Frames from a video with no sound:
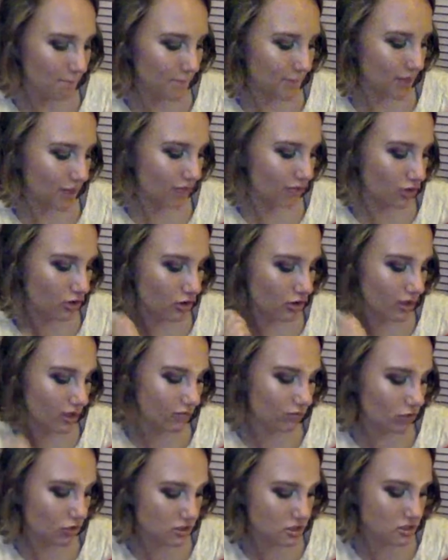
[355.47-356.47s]
But if your
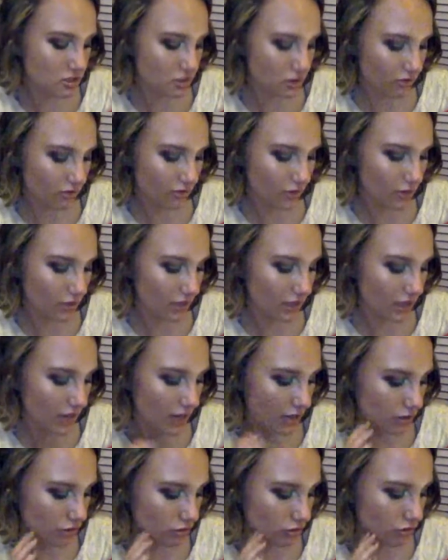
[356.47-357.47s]
creative juices are flowing
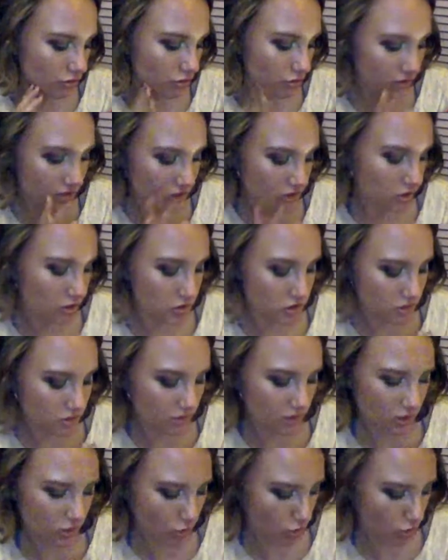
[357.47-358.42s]
and you just want to do something